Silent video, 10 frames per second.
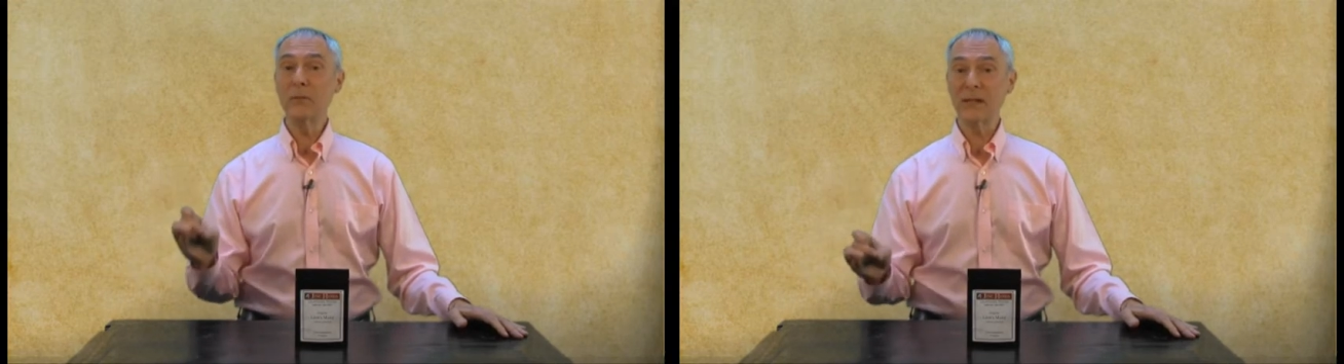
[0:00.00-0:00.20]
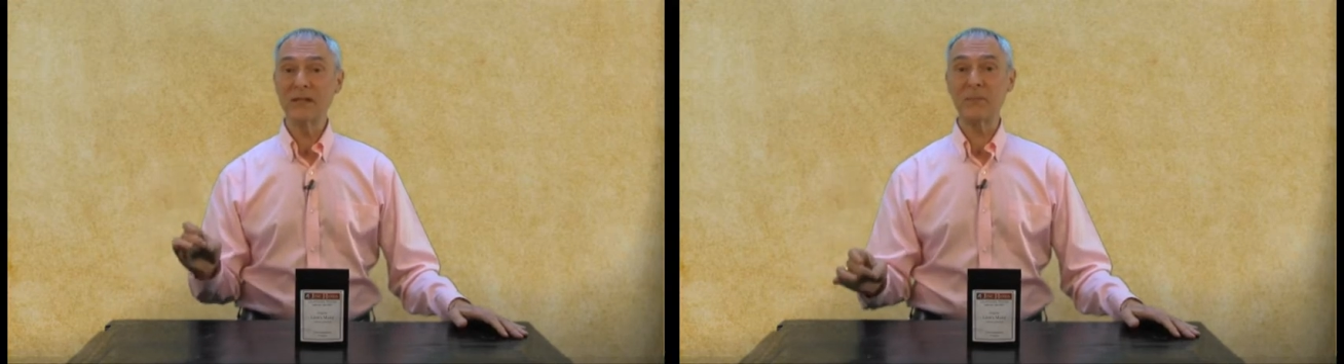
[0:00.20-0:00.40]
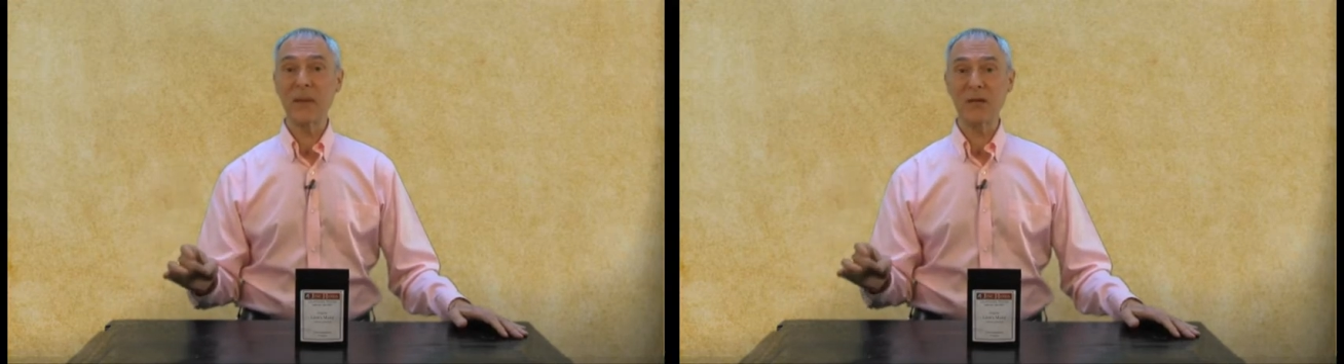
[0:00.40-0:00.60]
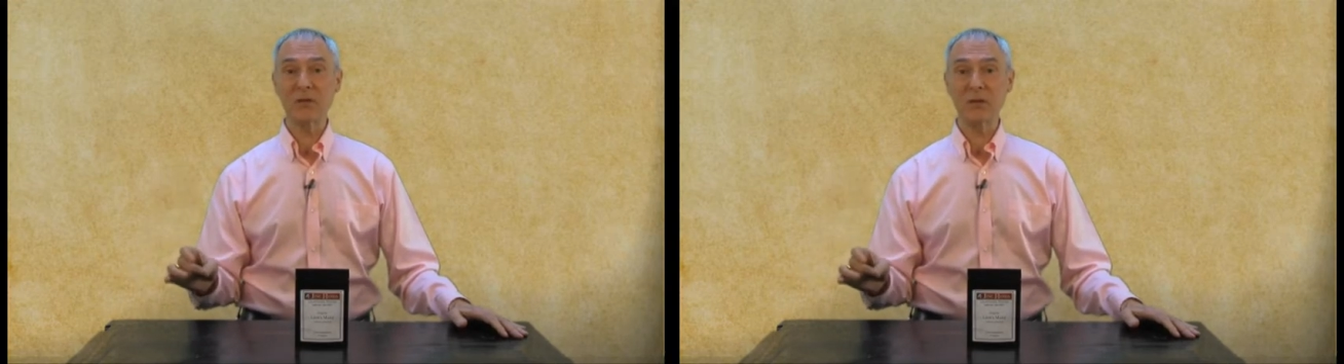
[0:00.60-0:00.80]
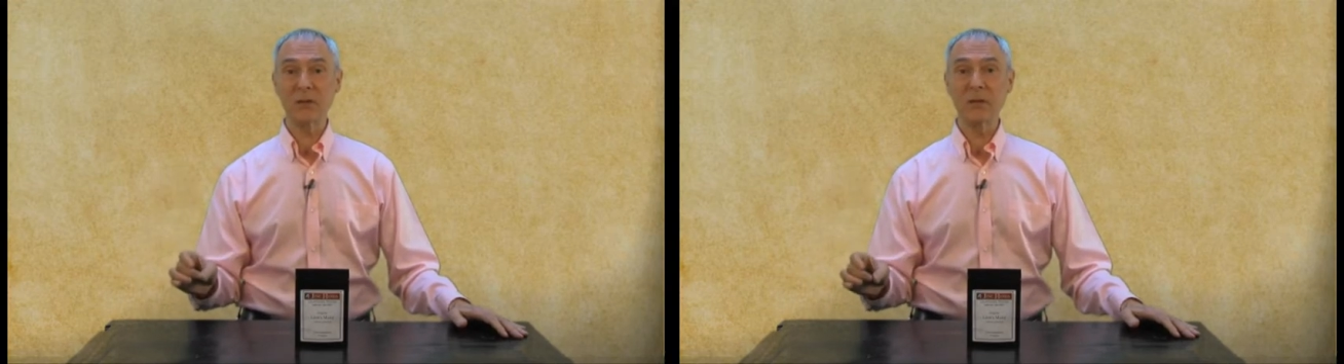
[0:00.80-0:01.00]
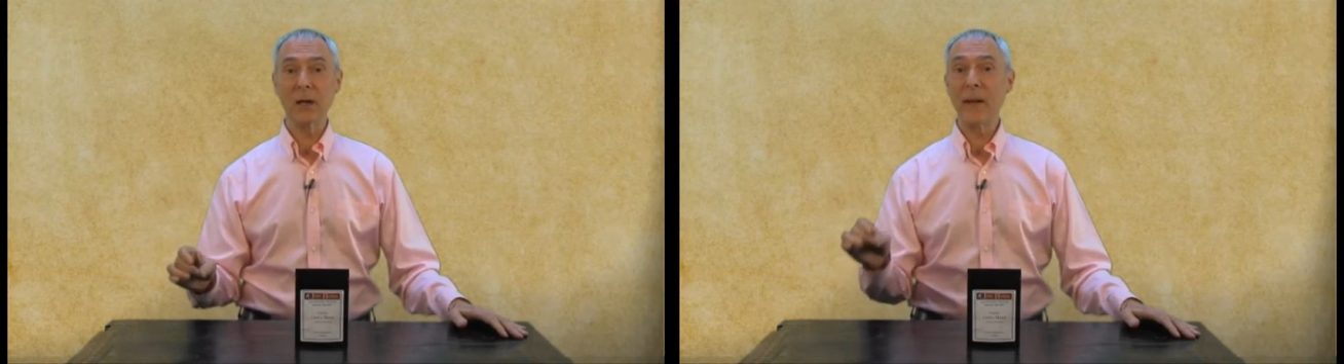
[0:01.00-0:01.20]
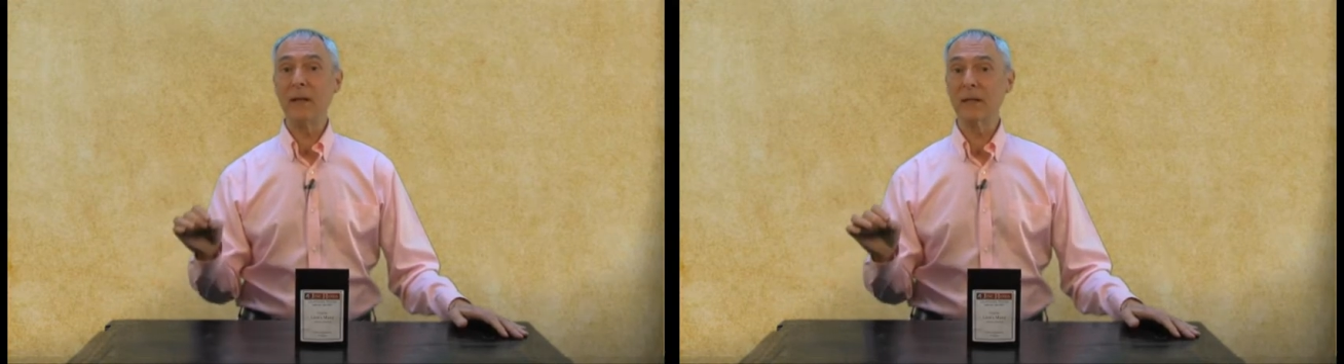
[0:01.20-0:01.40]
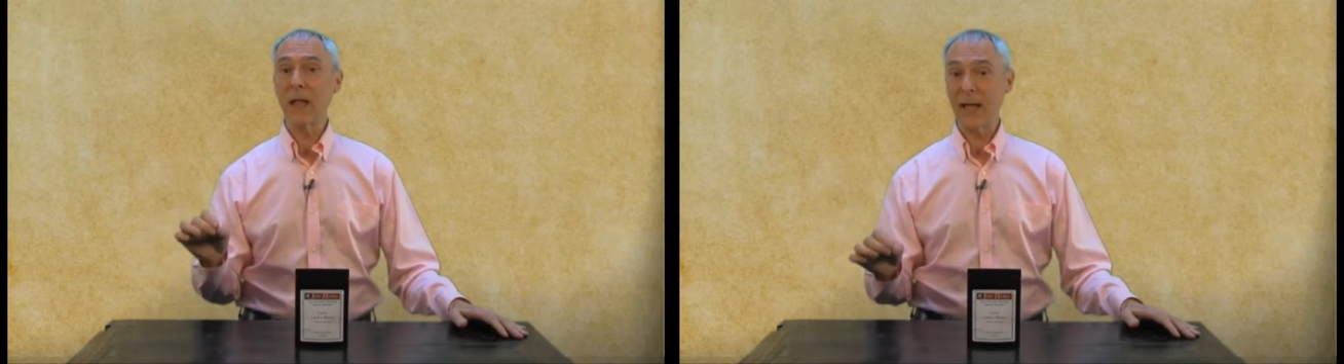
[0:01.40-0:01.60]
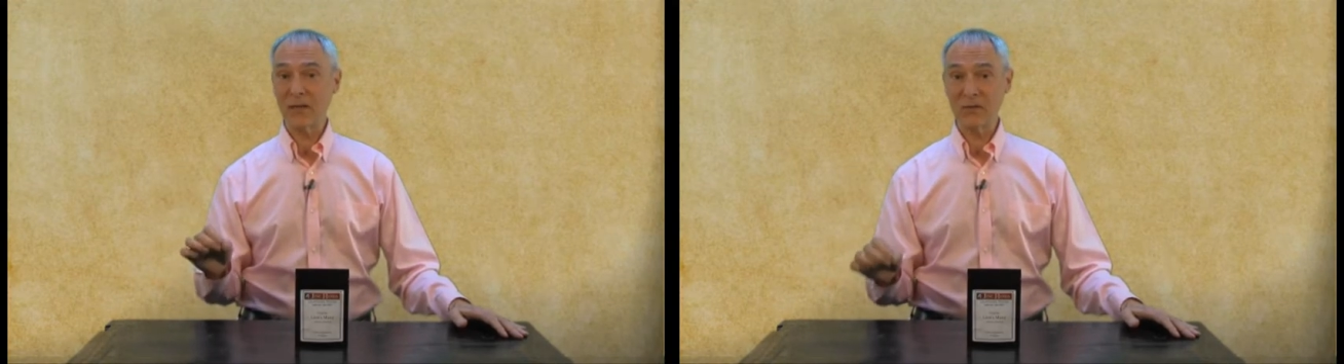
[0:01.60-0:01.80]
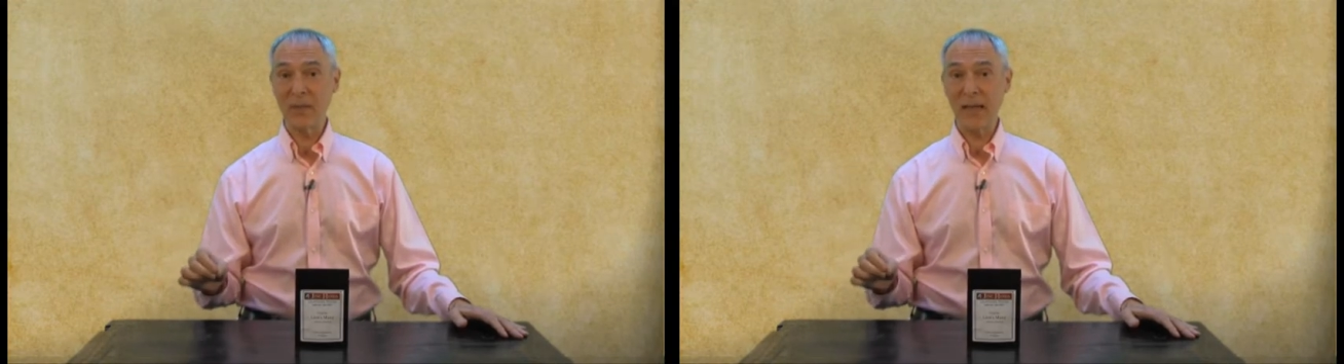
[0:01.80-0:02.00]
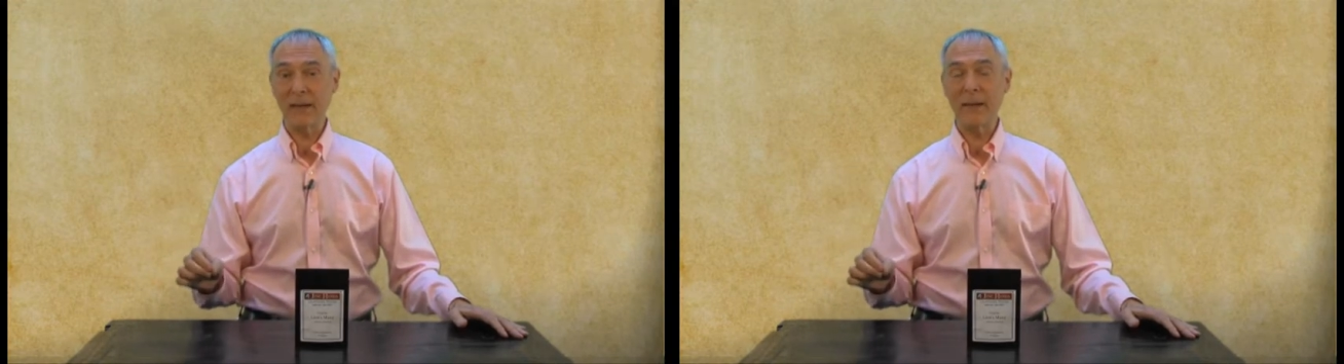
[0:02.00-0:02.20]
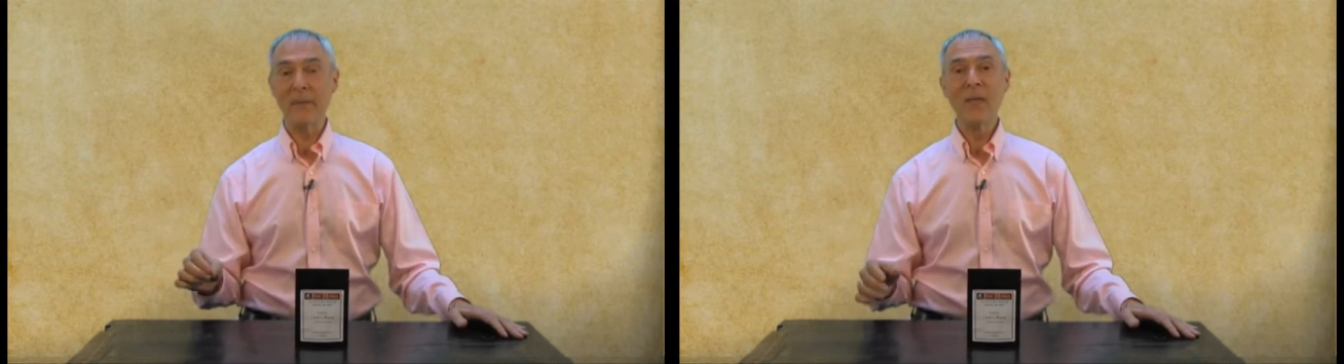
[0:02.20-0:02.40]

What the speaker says: really special about lion's mane,